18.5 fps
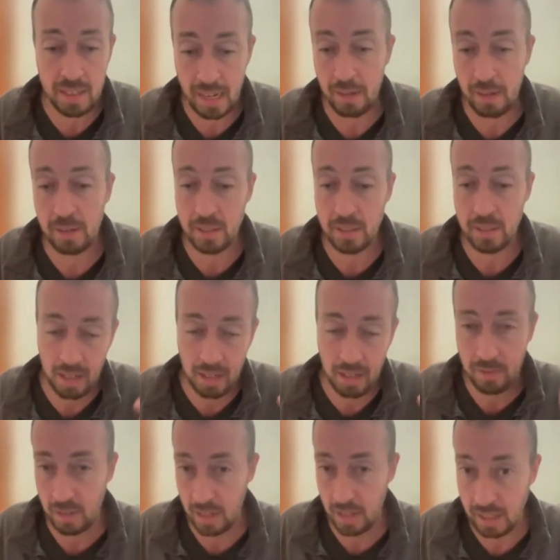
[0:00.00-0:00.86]
now it's kind
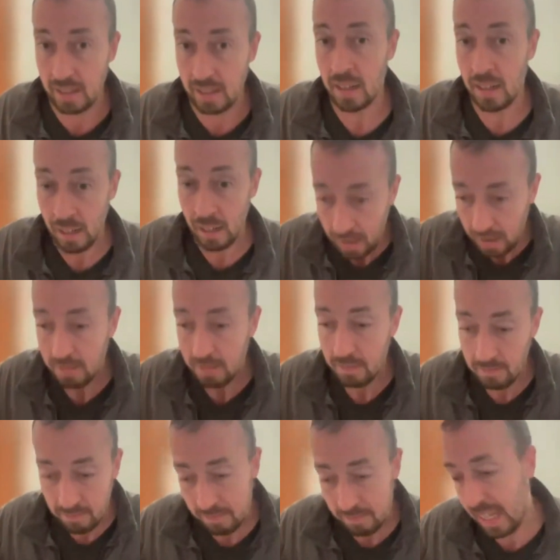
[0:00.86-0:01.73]
of like,
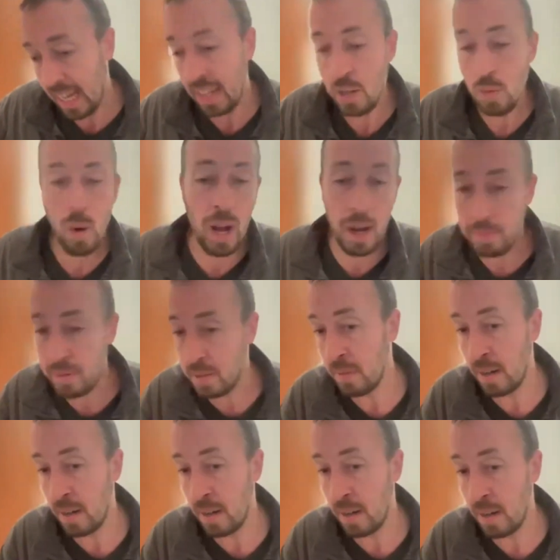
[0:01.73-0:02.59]
can you
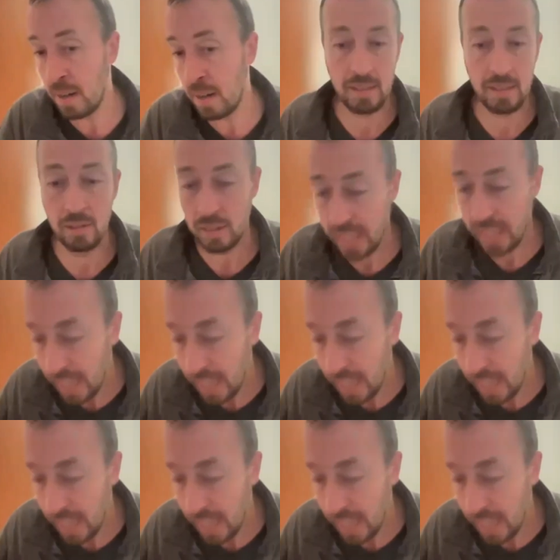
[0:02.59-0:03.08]
optimize still?